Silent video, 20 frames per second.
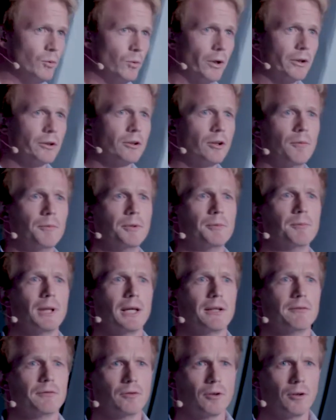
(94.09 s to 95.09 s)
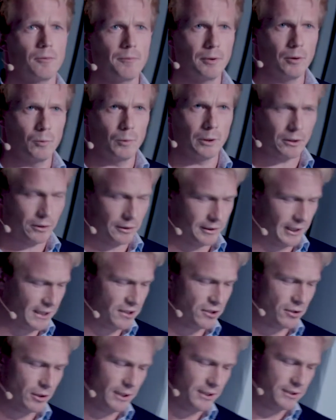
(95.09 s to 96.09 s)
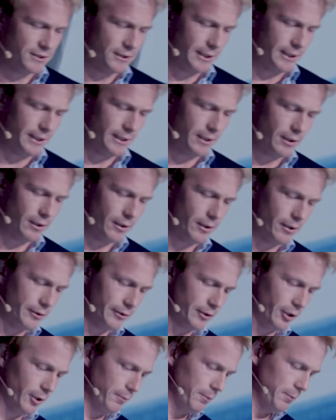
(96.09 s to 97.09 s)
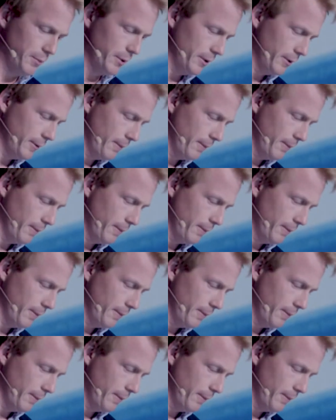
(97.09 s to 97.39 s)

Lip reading: one common platform. We contextualize the data on top.